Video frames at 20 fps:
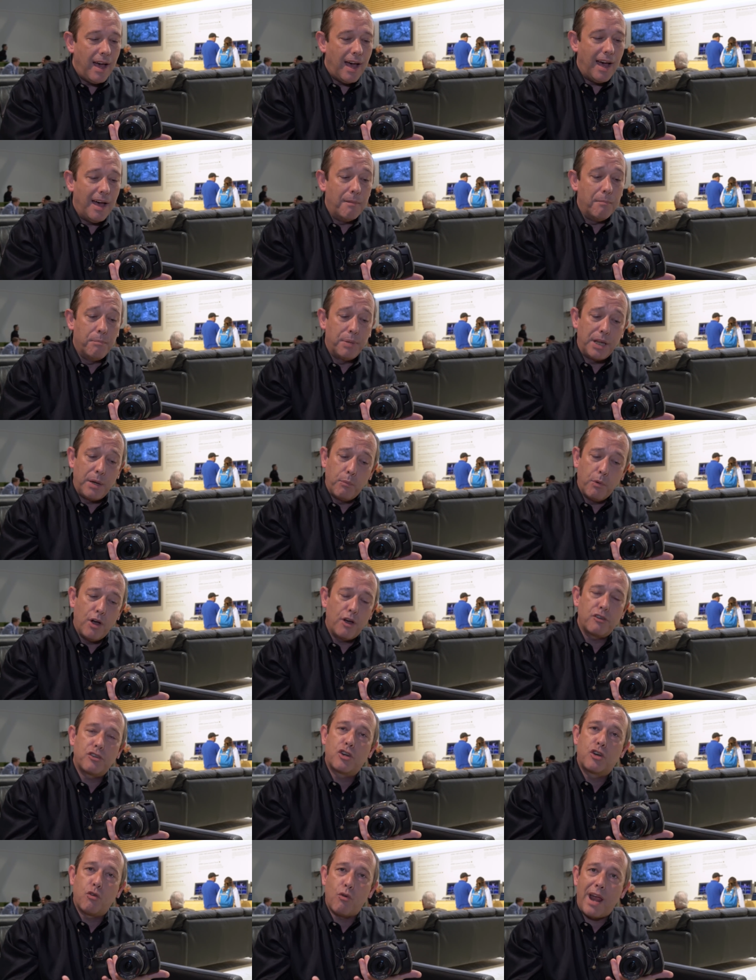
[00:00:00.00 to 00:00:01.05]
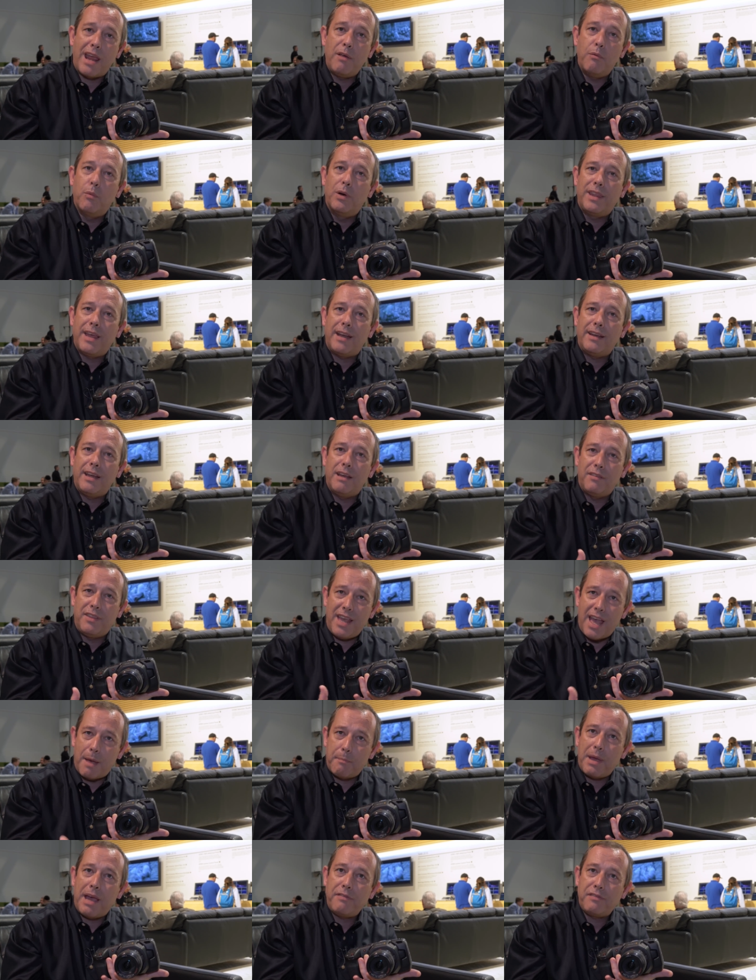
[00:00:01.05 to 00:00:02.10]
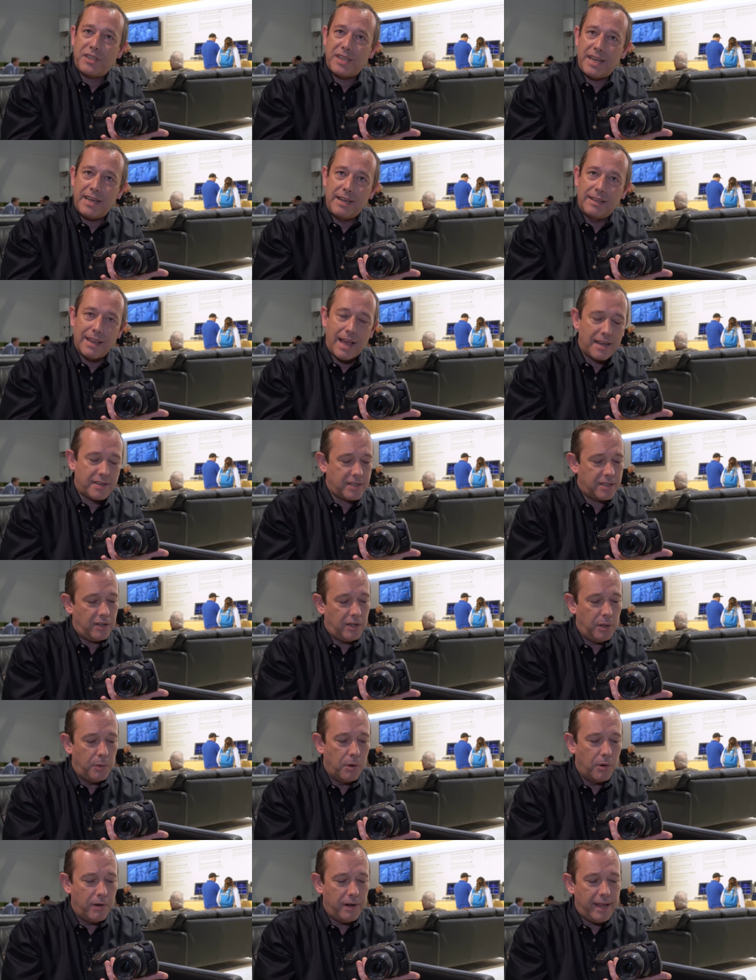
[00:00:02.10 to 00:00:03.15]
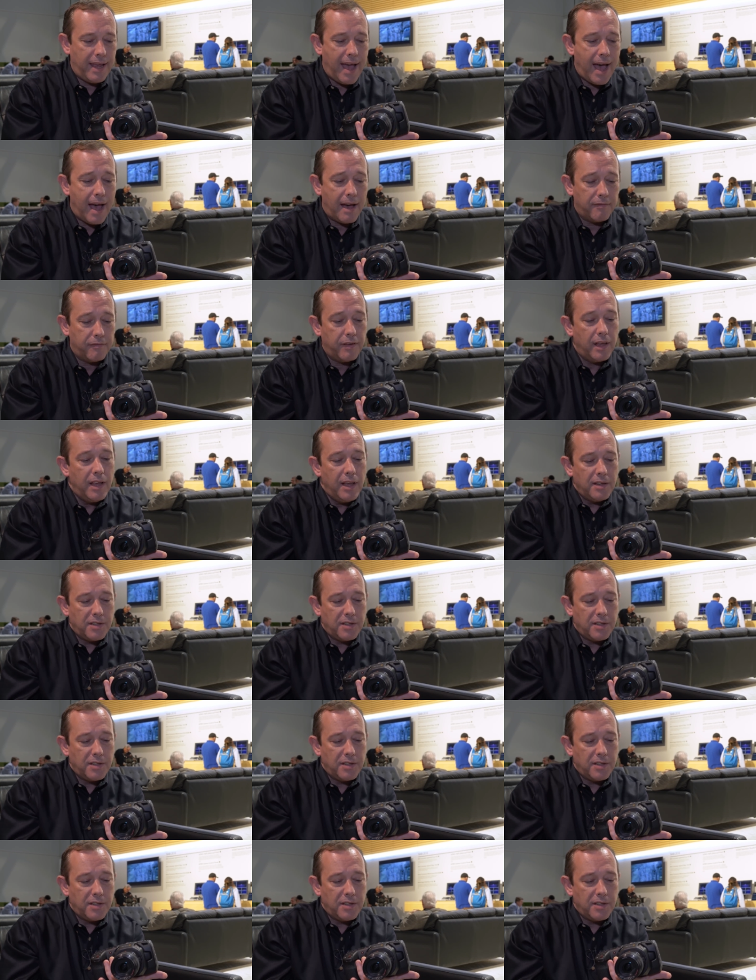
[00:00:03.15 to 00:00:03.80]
But it works great with any of the MFT glass that you already have.